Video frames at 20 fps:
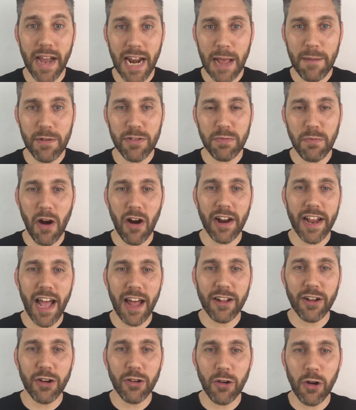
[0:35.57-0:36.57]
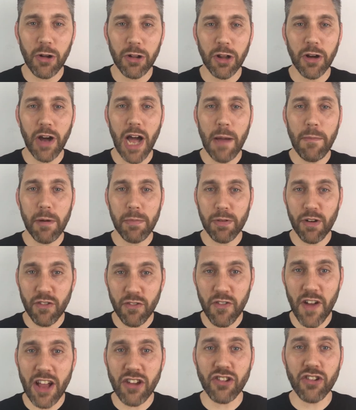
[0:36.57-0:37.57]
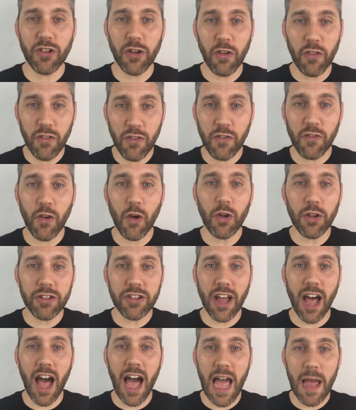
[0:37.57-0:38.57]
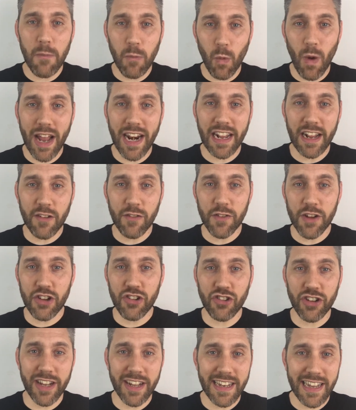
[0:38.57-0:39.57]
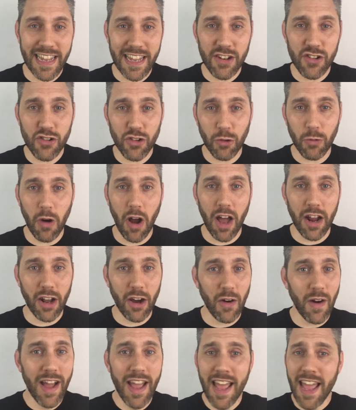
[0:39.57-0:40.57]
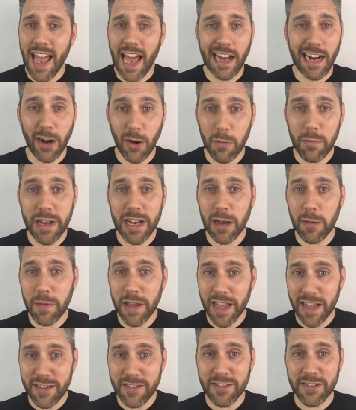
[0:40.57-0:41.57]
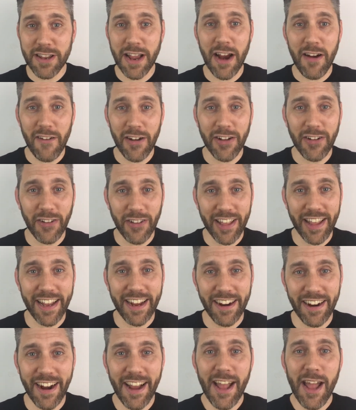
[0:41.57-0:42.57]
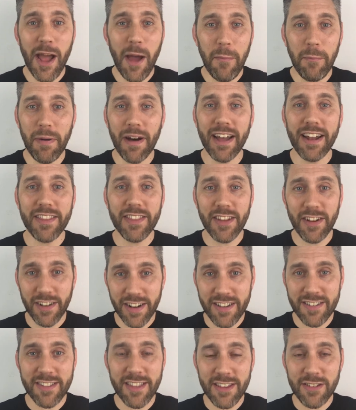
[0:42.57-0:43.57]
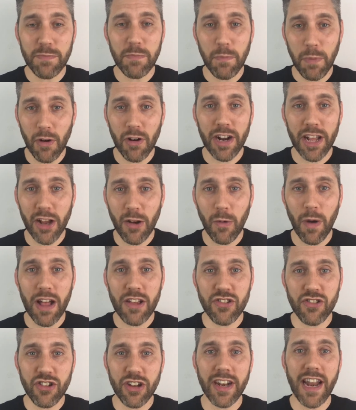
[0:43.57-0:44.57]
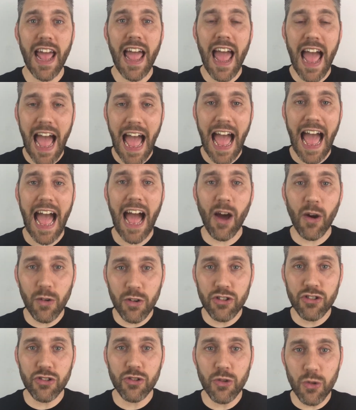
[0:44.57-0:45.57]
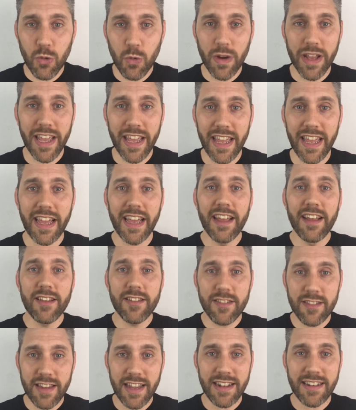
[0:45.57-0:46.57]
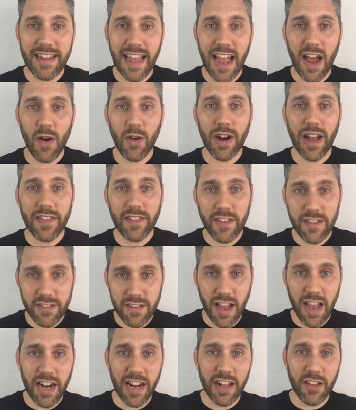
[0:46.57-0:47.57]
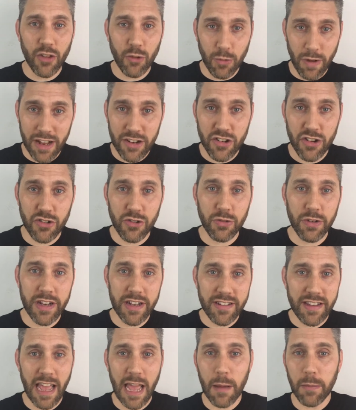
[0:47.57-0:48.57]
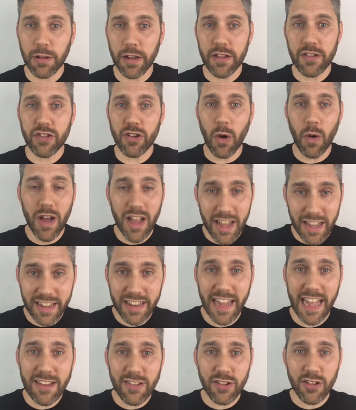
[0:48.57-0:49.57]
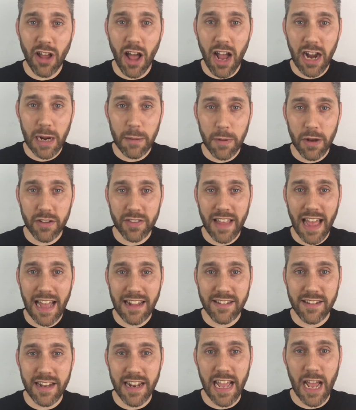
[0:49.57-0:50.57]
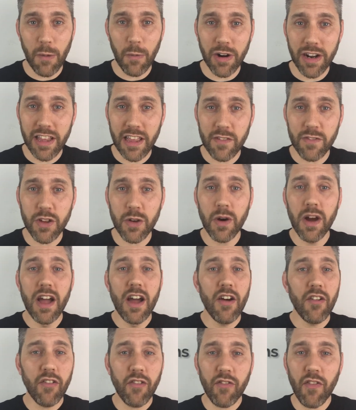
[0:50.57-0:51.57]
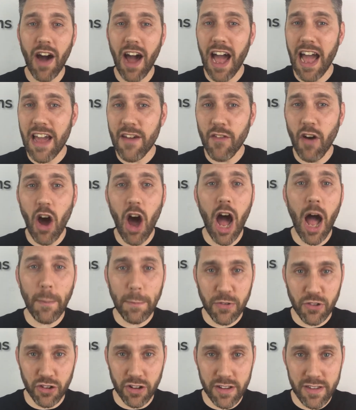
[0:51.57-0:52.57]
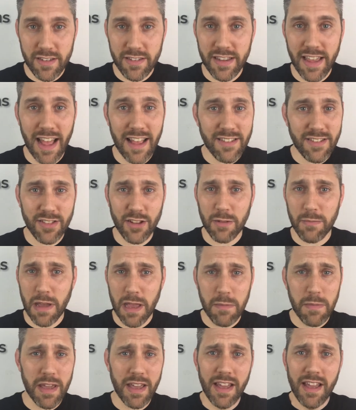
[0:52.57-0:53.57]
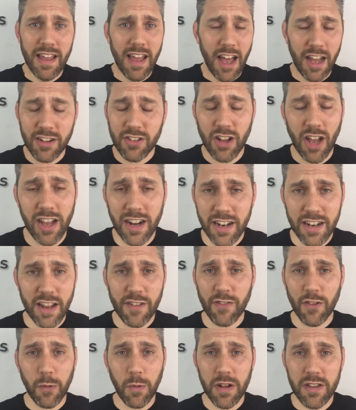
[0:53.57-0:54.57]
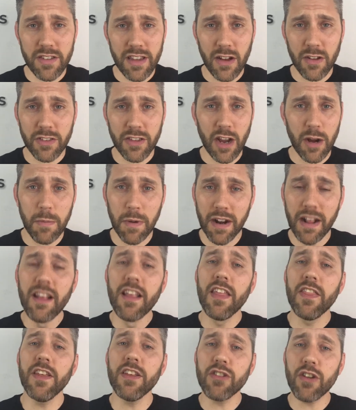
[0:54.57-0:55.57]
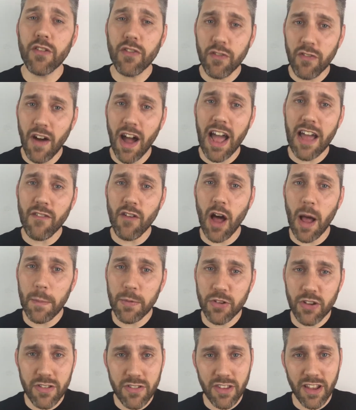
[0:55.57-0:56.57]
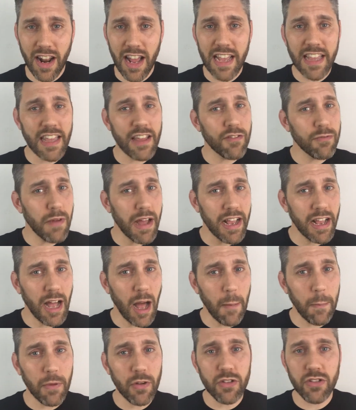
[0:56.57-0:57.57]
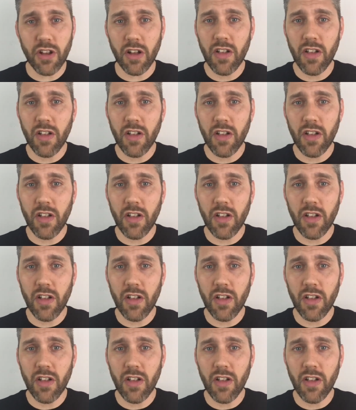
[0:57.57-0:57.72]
My name is Mark Alan Grollo. I'm a professional, full-time wedding officiant in Toronto, and I don't mean to be hysterical here, but there is this burning question: how do we sit down at the signing of the registry table? And so let's talk about that today. I want to give you 5 options. Yes, there may be a ton of different ones out there, but these are 5 options that I give my couples.